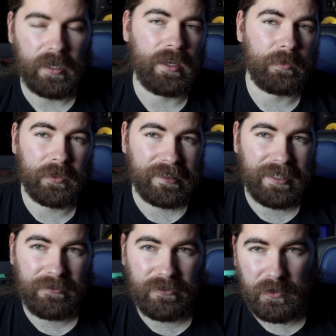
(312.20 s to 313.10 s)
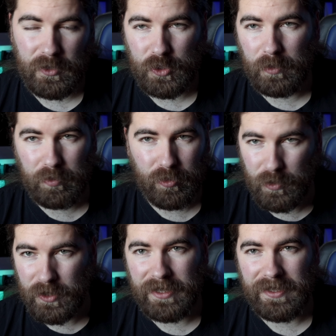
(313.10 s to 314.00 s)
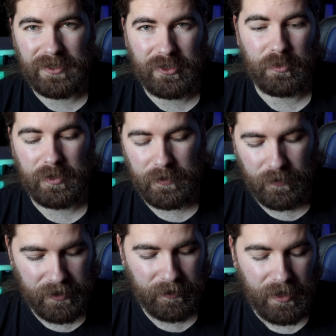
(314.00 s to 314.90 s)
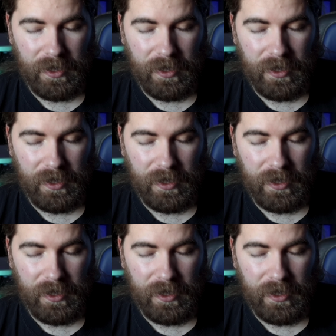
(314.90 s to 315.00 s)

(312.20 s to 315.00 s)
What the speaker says: I'm going to let Photoshop process and do its thing,